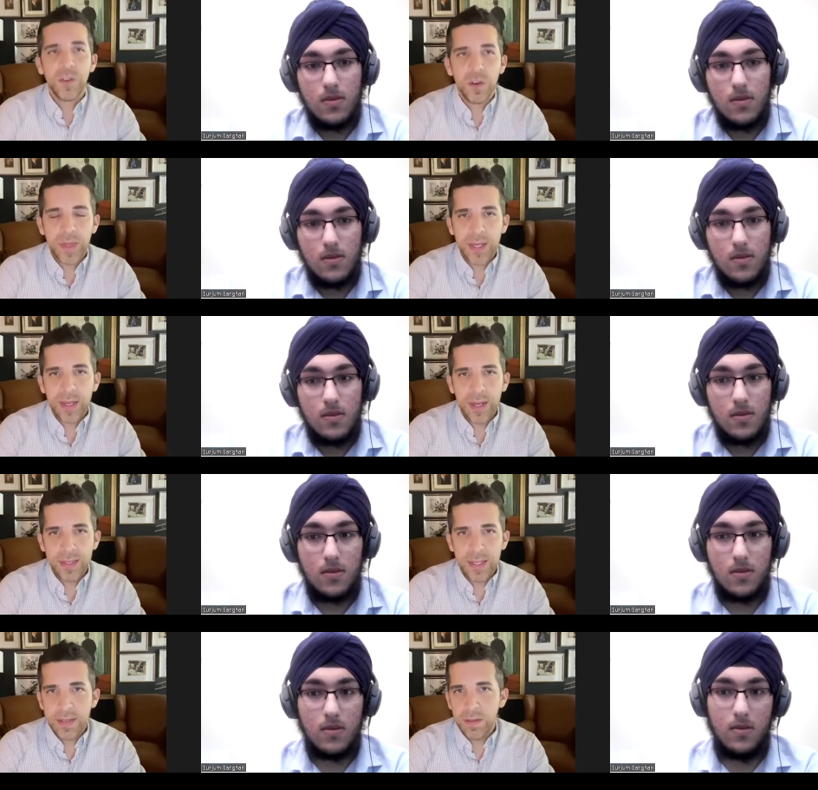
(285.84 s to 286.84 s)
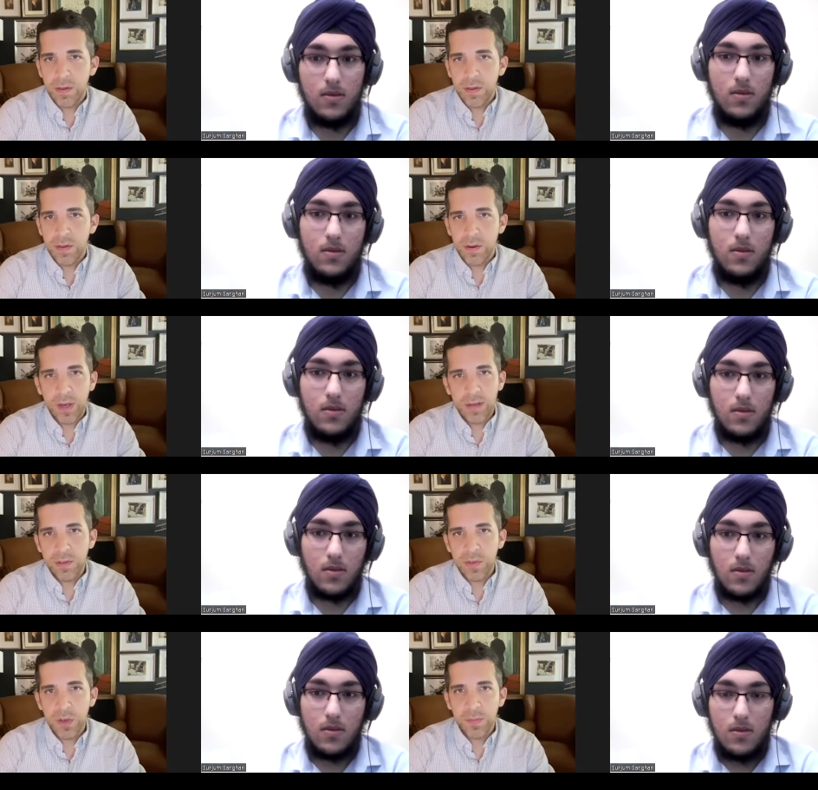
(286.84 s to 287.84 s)
Speaker 1: European contact and the arrival of
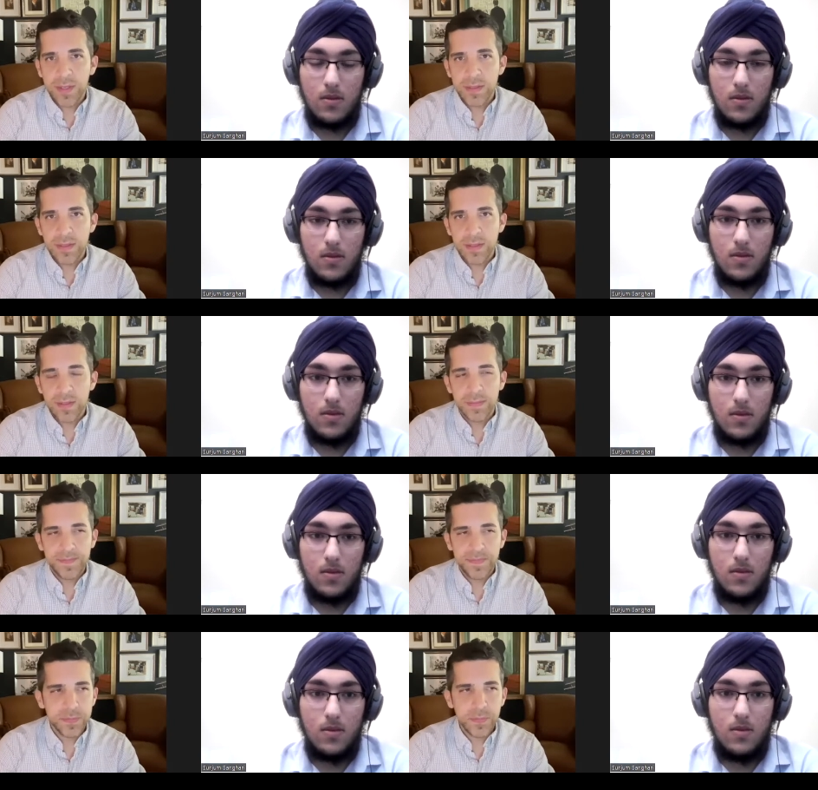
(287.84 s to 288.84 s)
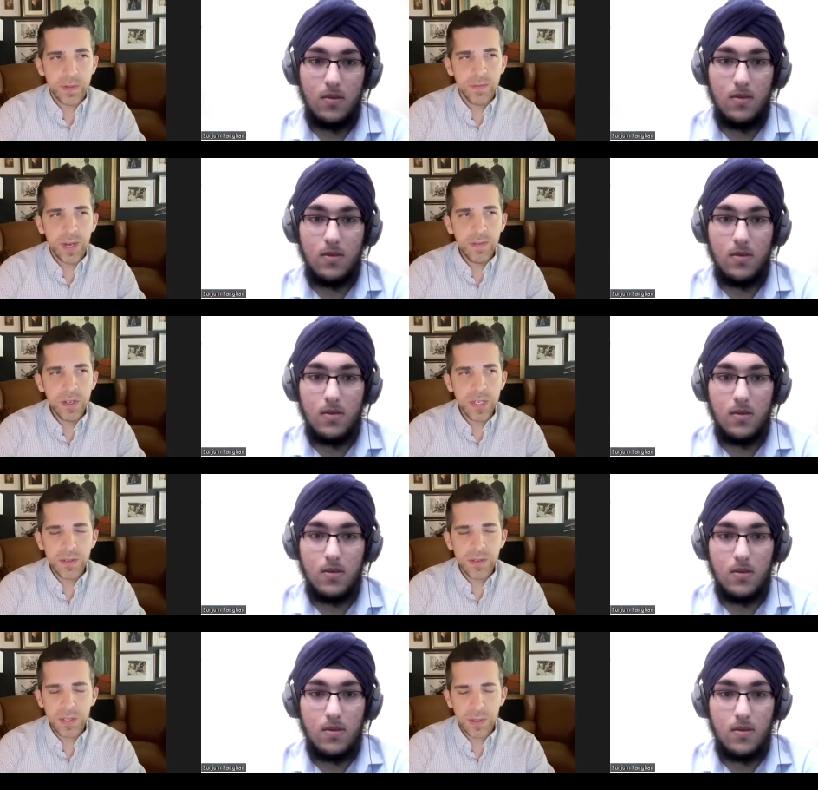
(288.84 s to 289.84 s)
Europeans in the 500
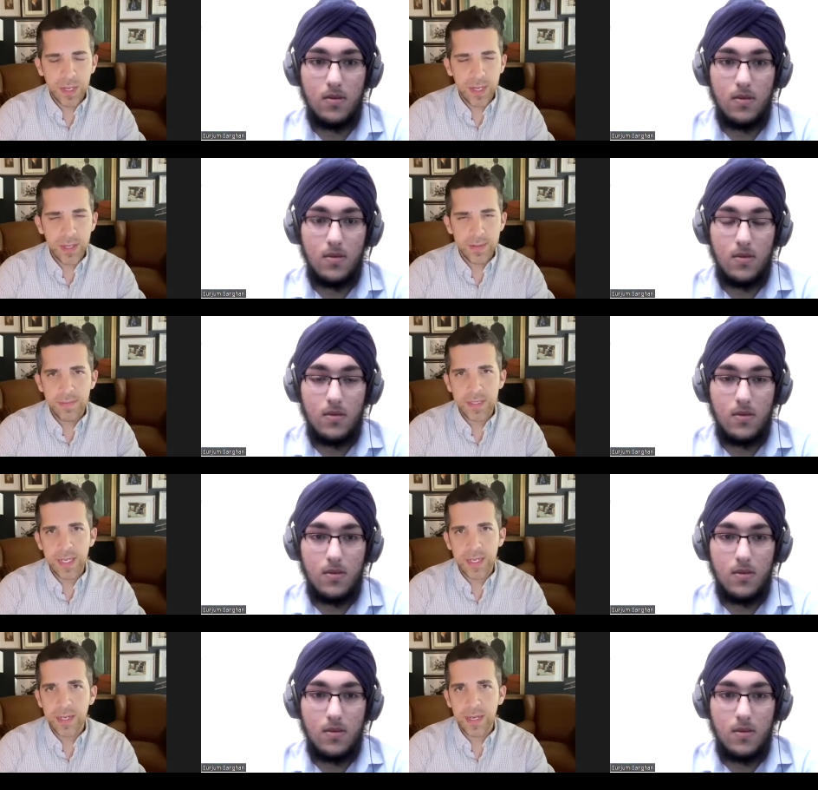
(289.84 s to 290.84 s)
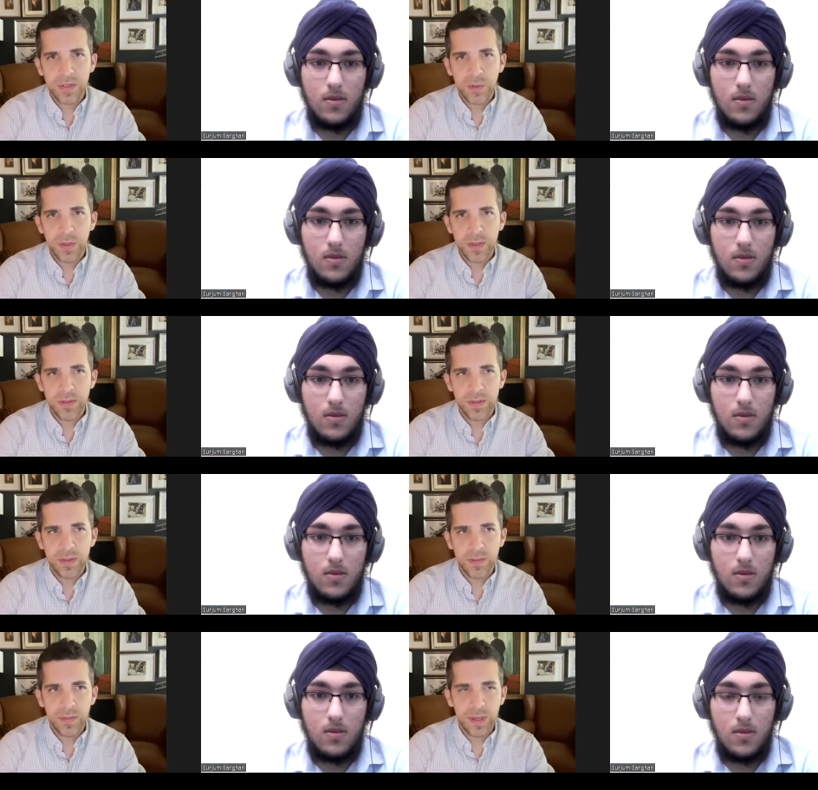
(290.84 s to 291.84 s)
years ago had devastating
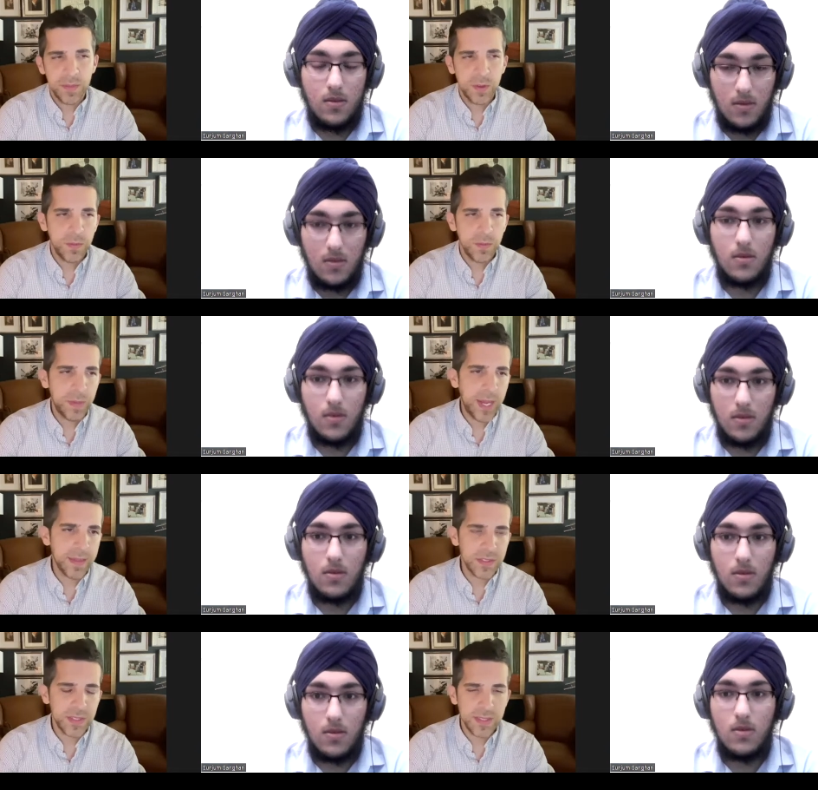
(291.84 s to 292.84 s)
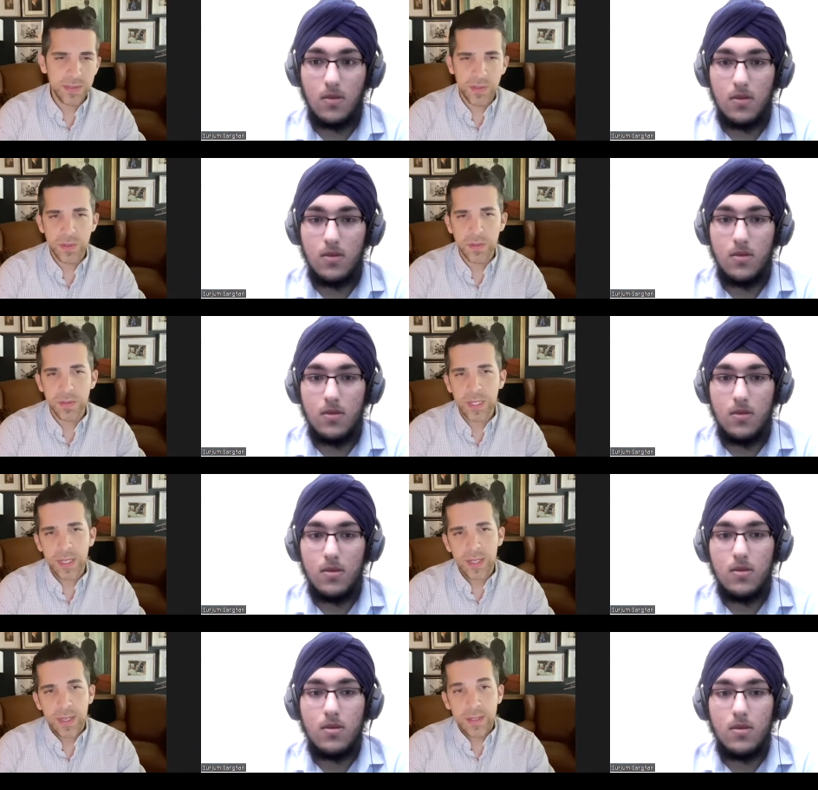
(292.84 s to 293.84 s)
consequences uh, through pathogens, through
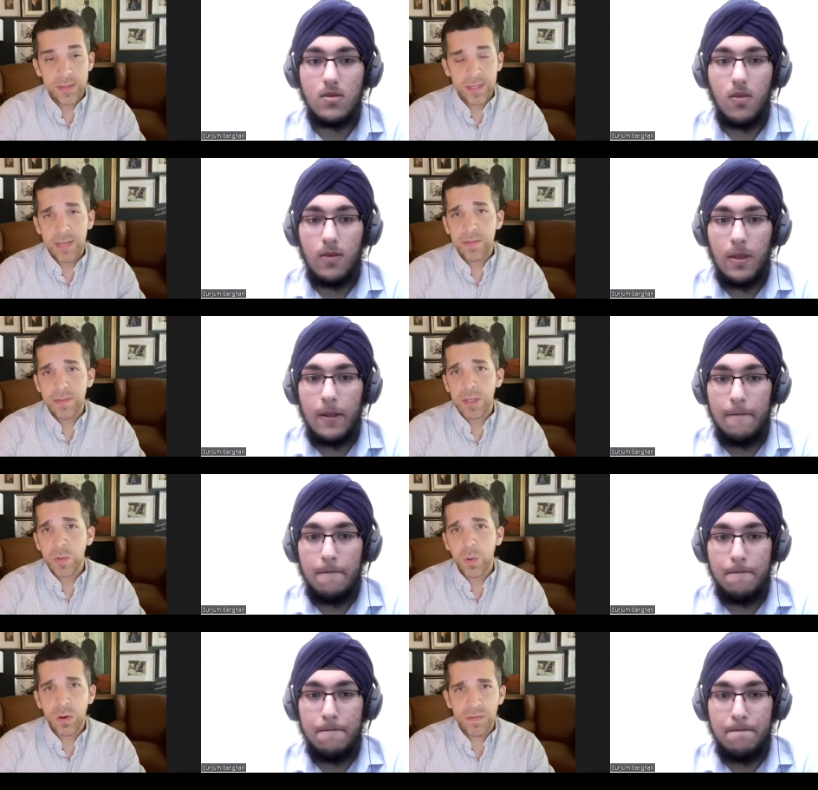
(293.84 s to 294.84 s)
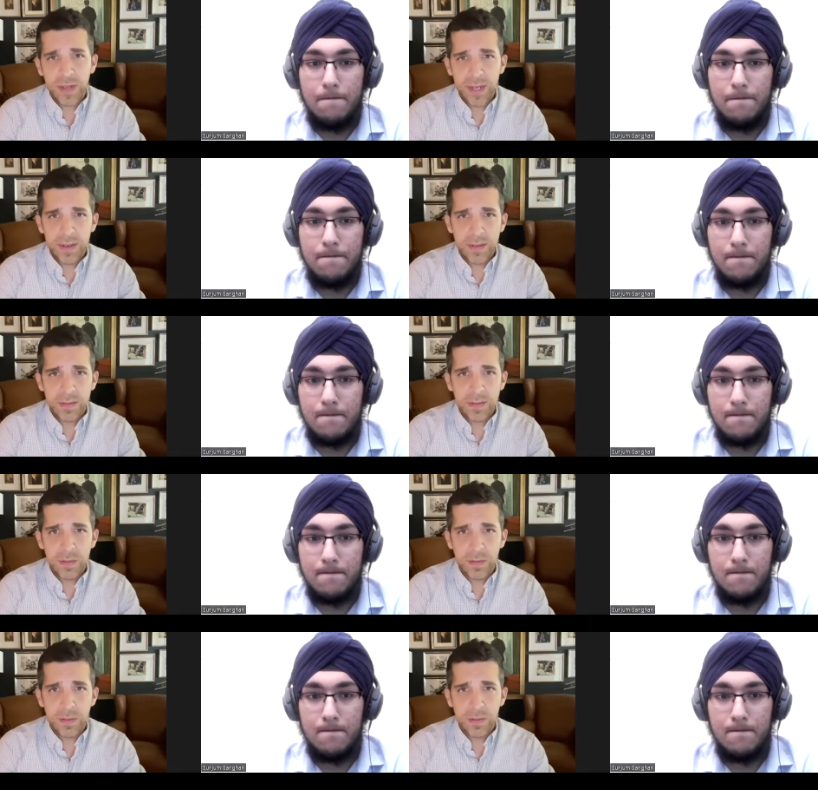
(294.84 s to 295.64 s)
slavery, warfare,